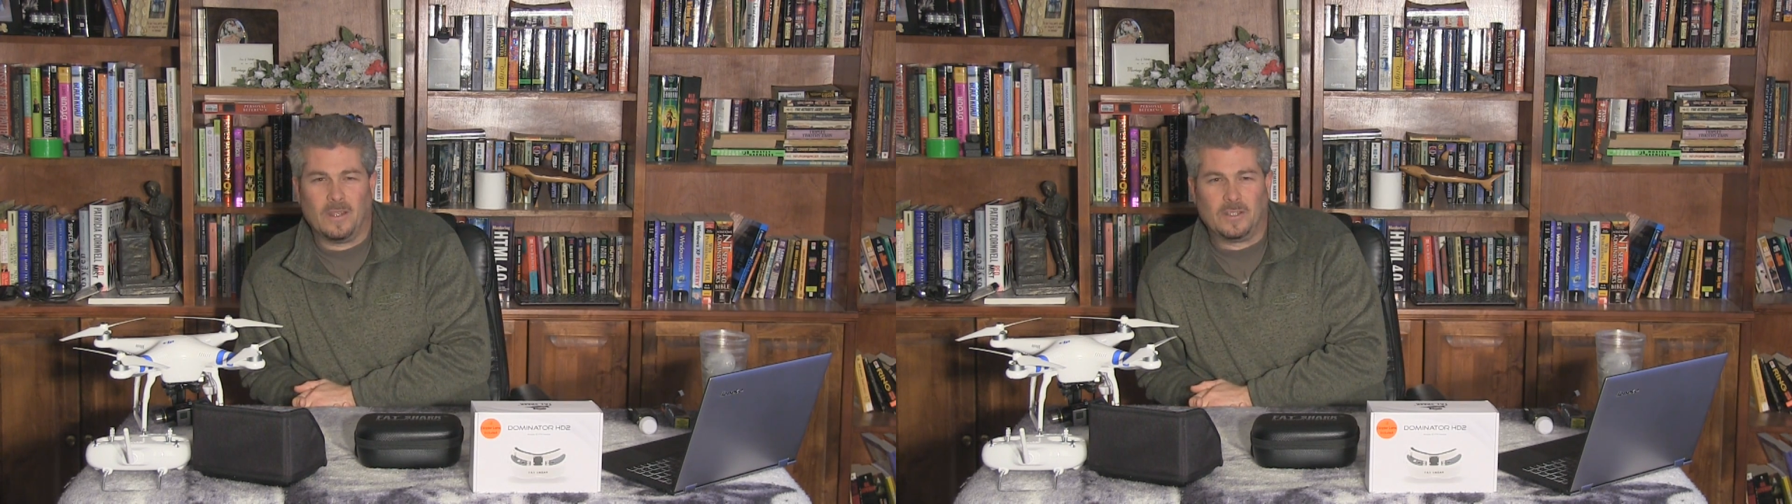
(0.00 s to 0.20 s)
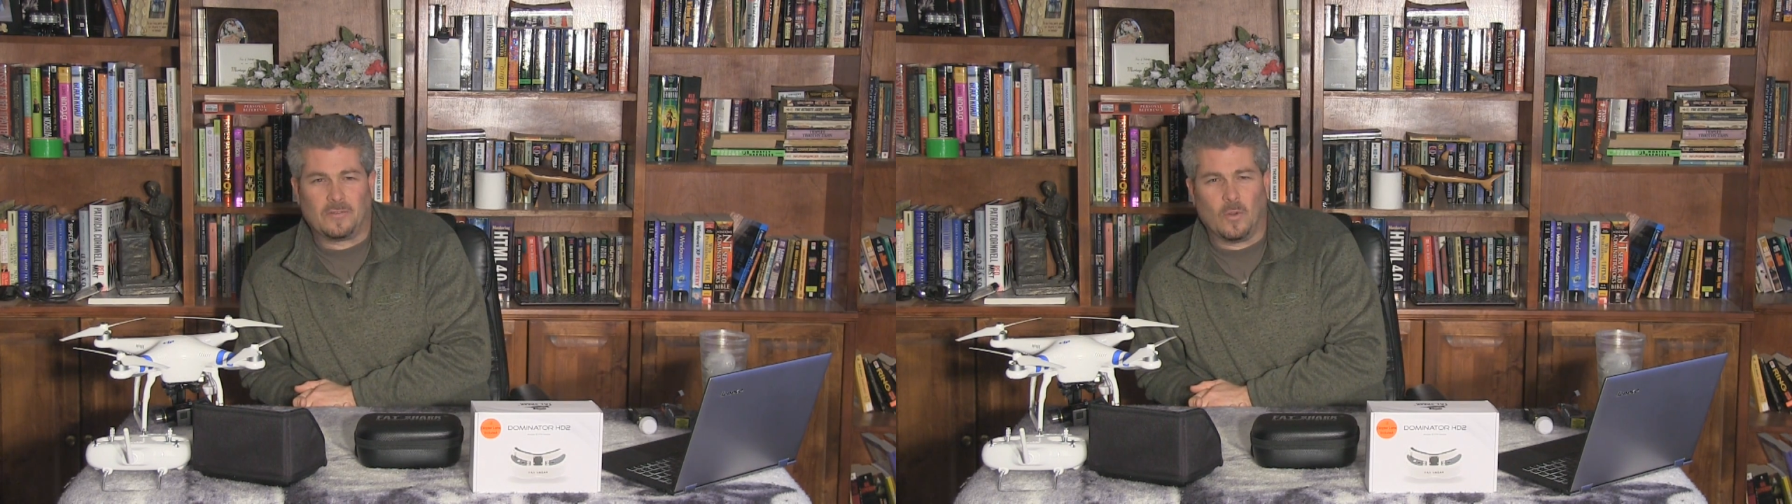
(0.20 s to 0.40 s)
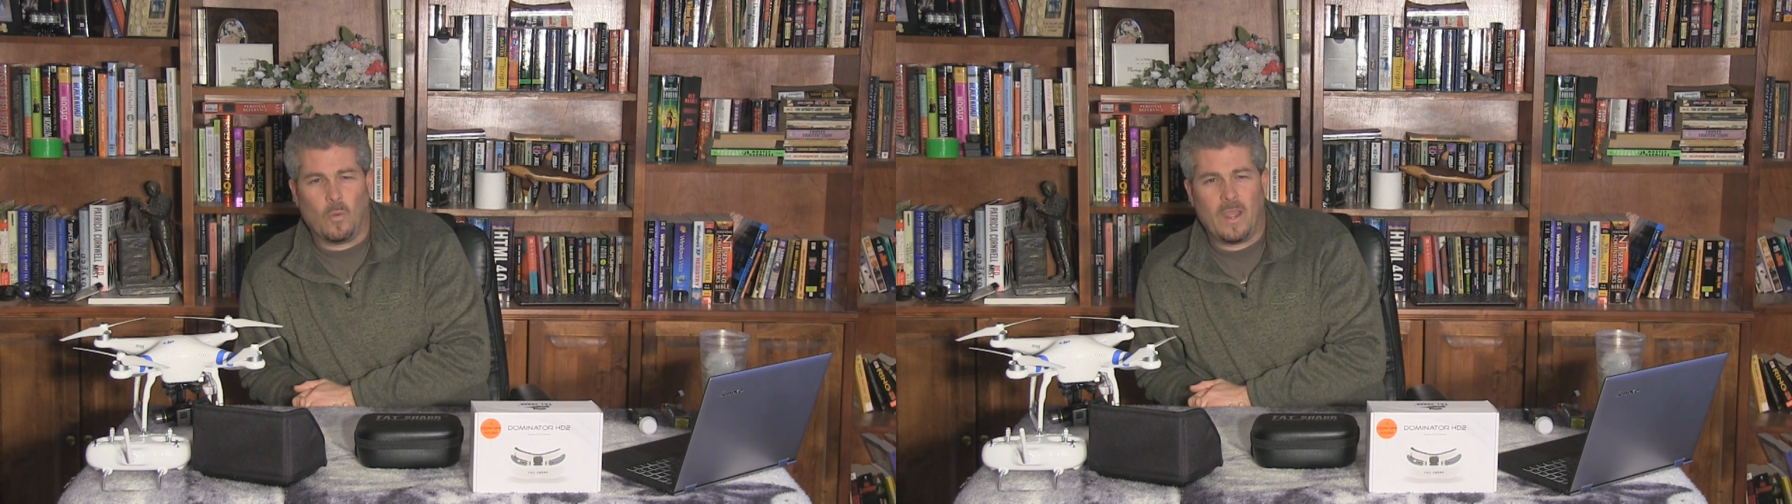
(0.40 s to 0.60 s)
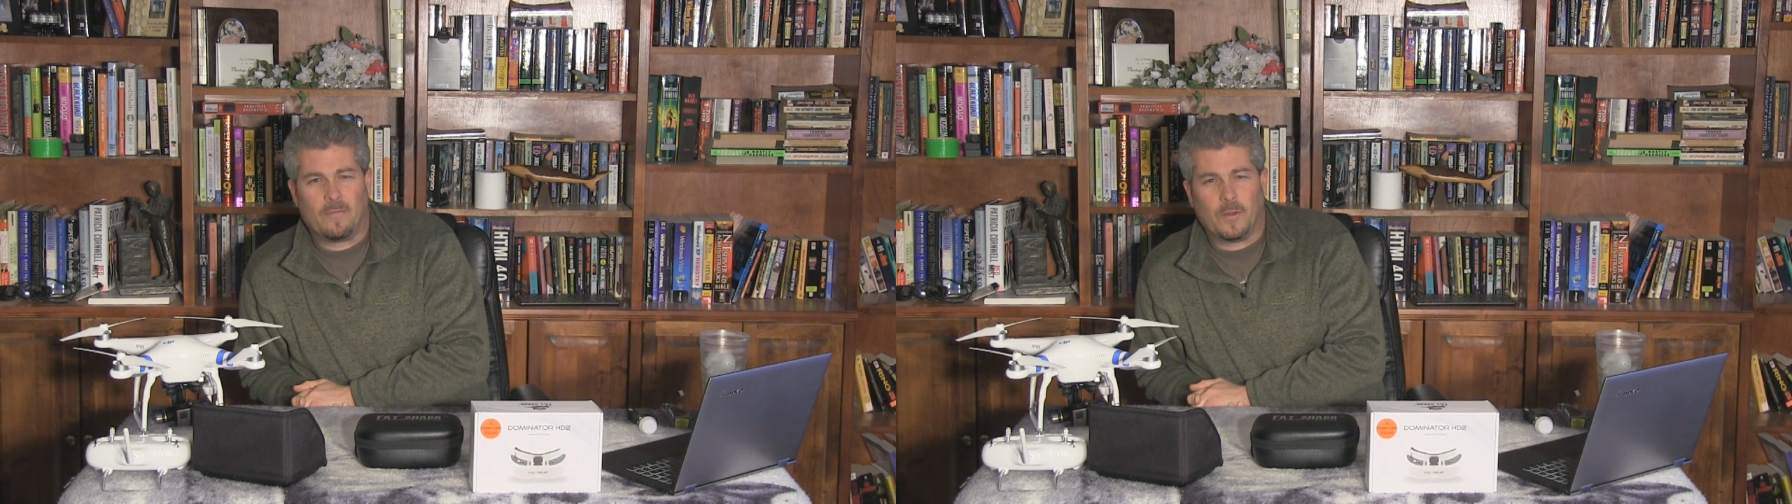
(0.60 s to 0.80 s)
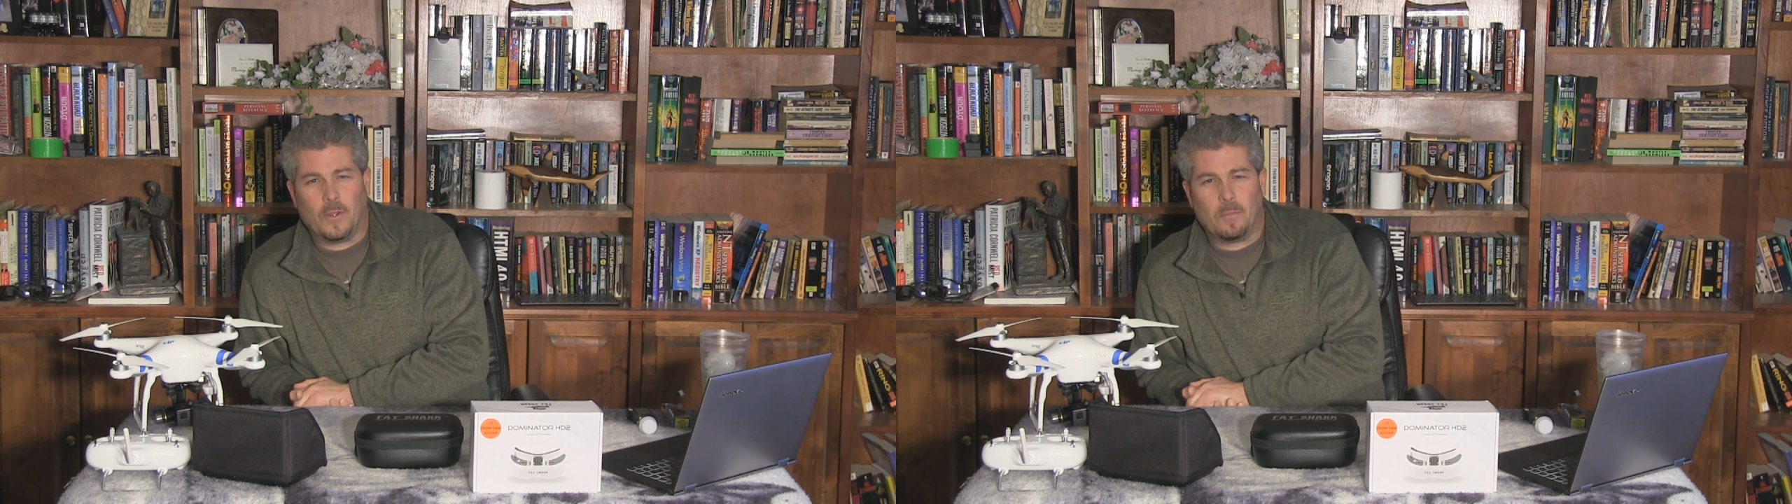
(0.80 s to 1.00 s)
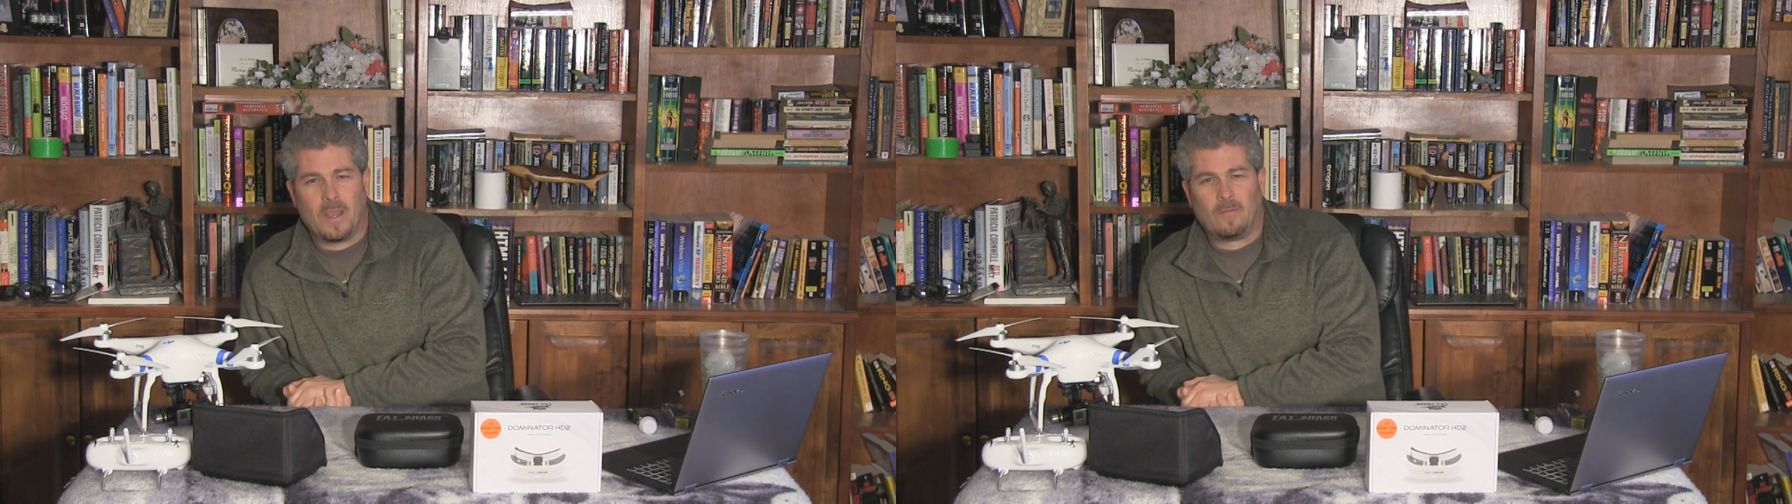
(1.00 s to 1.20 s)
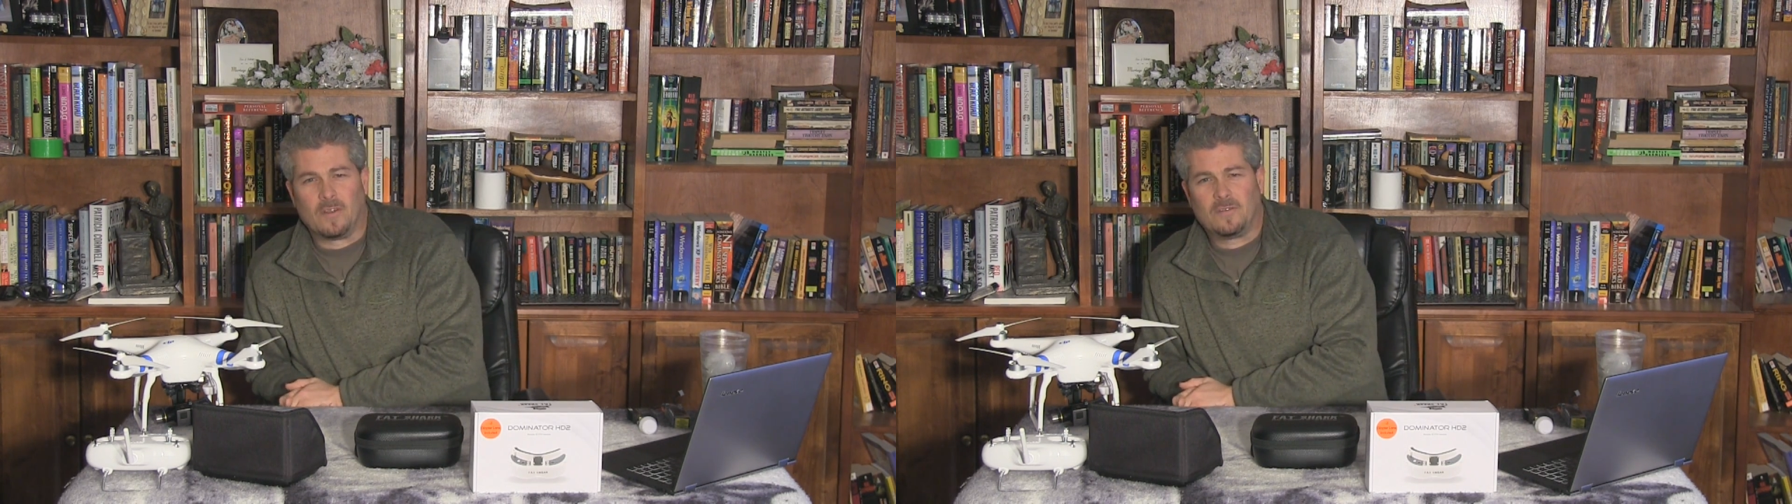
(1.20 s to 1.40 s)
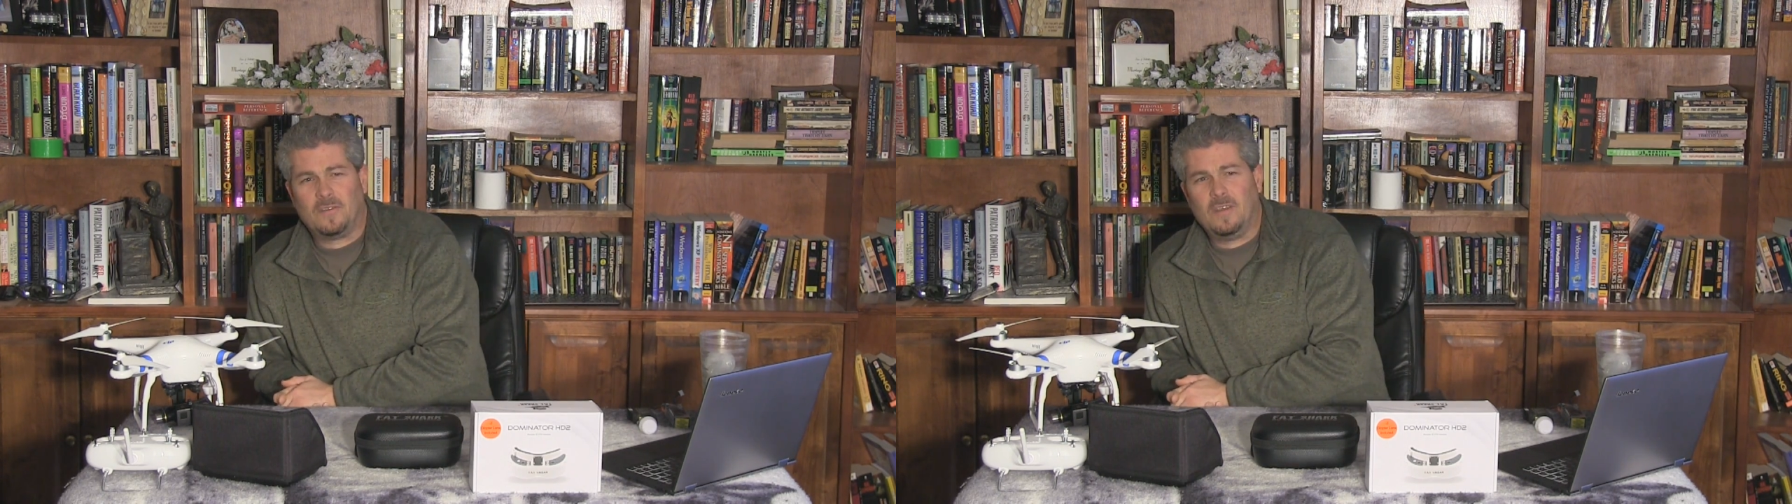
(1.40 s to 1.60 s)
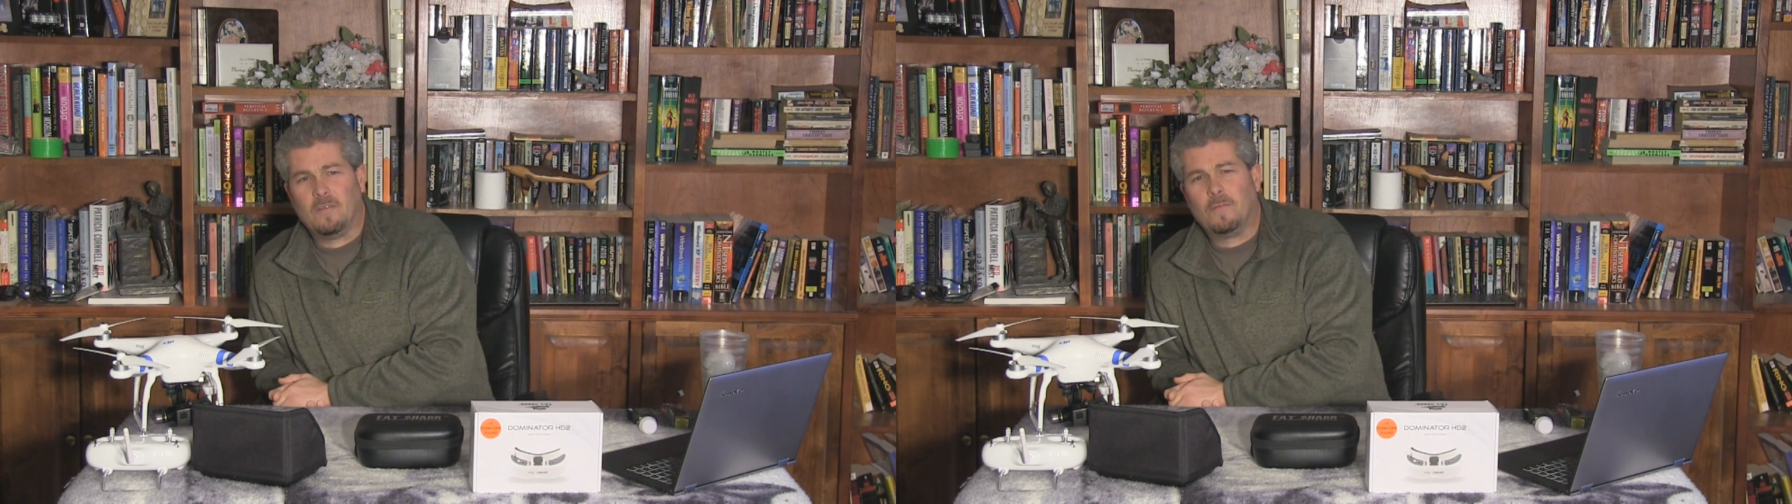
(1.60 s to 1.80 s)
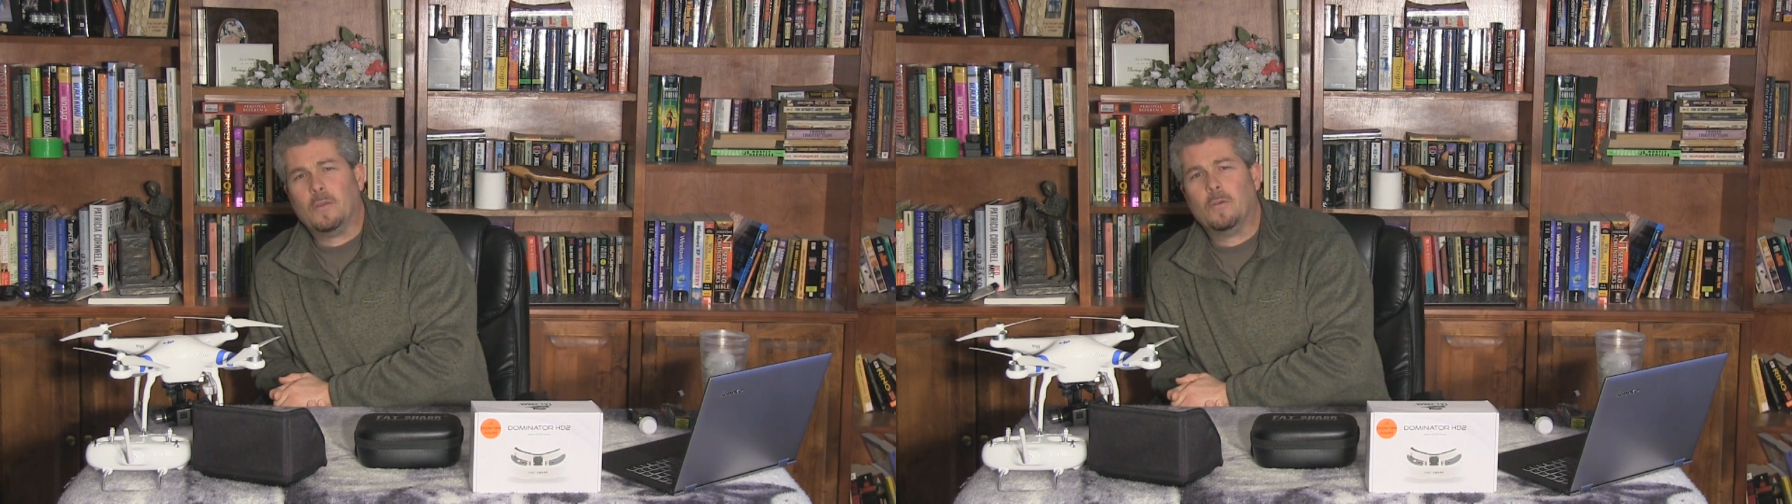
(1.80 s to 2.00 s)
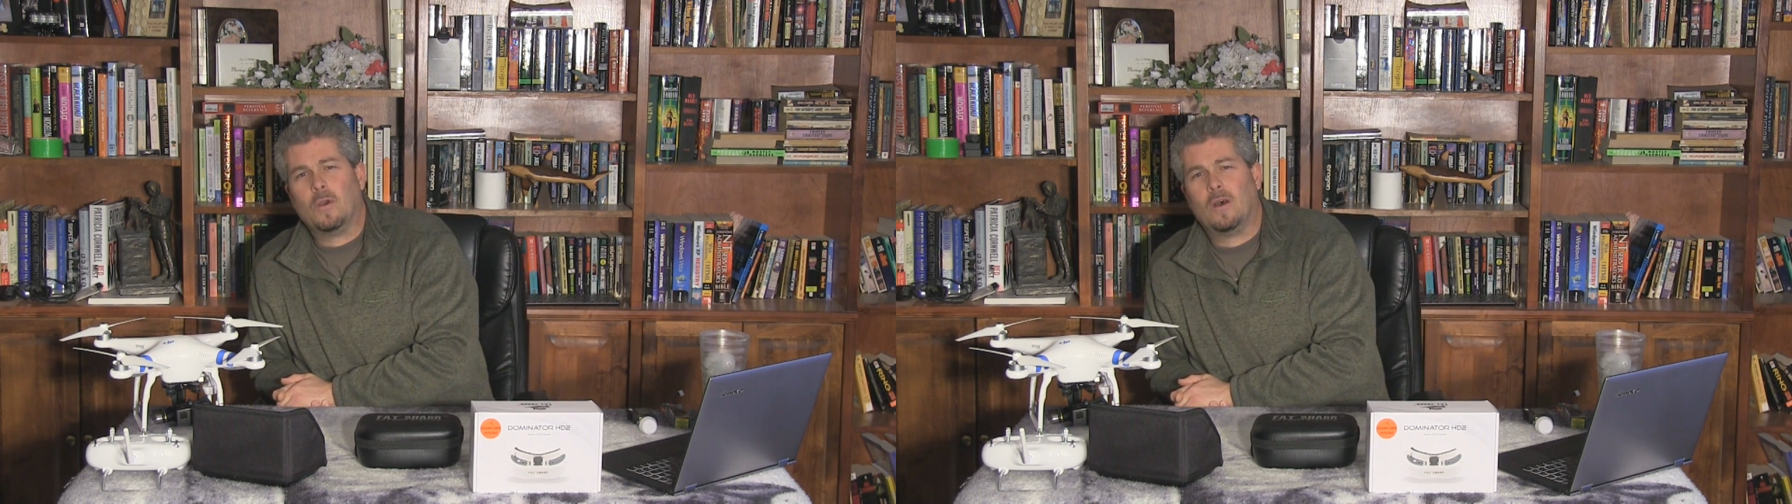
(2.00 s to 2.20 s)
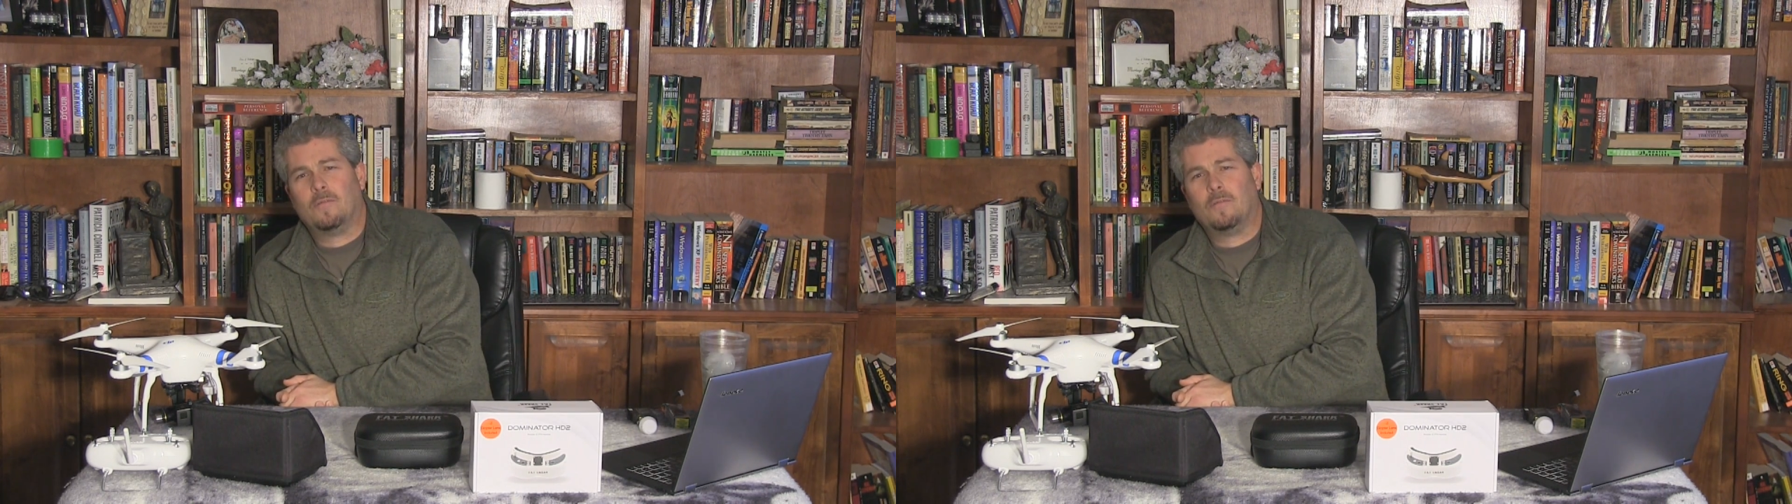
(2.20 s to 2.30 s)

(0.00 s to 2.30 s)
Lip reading: is just a way for you to be able to see the view